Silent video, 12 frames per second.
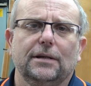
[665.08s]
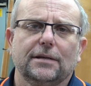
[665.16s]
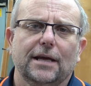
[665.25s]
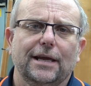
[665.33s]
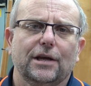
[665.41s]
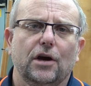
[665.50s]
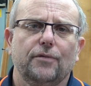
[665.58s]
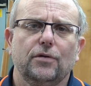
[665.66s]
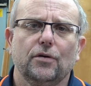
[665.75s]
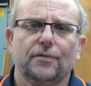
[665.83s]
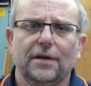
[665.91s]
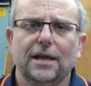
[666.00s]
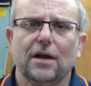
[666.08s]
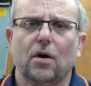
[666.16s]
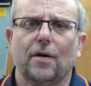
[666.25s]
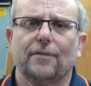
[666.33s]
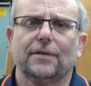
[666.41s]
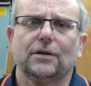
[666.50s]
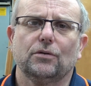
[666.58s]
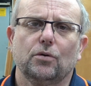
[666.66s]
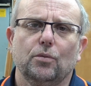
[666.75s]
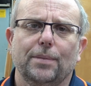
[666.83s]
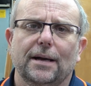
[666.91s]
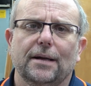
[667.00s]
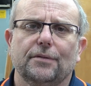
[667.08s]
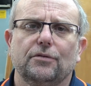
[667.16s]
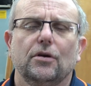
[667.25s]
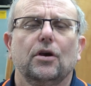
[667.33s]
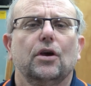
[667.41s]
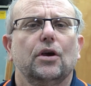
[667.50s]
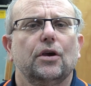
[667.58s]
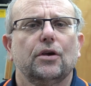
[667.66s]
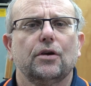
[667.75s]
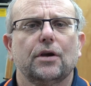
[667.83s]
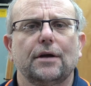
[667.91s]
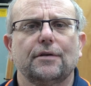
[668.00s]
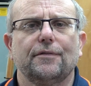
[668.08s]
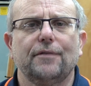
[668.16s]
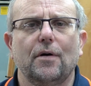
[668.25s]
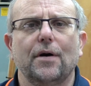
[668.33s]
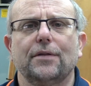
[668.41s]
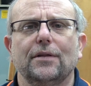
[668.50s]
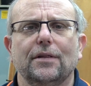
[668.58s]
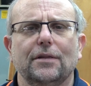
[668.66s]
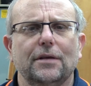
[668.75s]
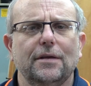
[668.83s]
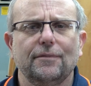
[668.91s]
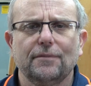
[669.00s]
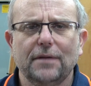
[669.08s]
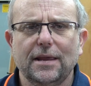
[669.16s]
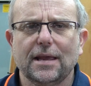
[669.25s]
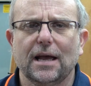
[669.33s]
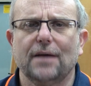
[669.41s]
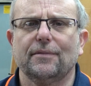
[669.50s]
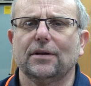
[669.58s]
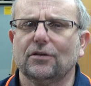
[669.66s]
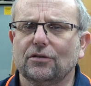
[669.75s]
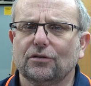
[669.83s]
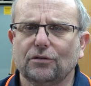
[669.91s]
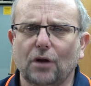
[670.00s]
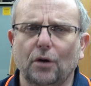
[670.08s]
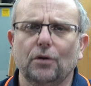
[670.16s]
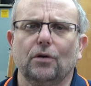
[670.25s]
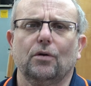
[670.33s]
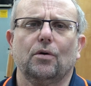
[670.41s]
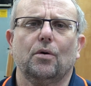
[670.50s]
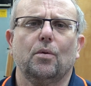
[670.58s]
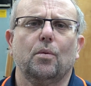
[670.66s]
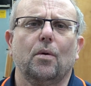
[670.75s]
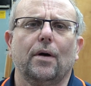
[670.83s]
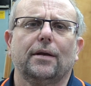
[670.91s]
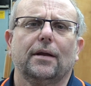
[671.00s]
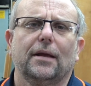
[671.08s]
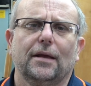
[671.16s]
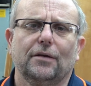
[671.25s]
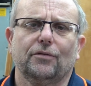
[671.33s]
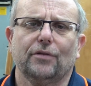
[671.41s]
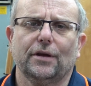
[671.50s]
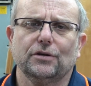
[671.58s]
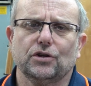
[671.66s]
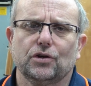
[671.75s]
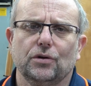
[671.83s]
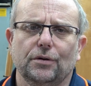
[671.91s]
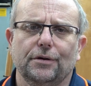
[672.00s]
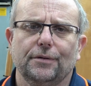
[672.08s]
take over your V-carving toolpaths, you're going to find that the V-carvings don't look quite as they should.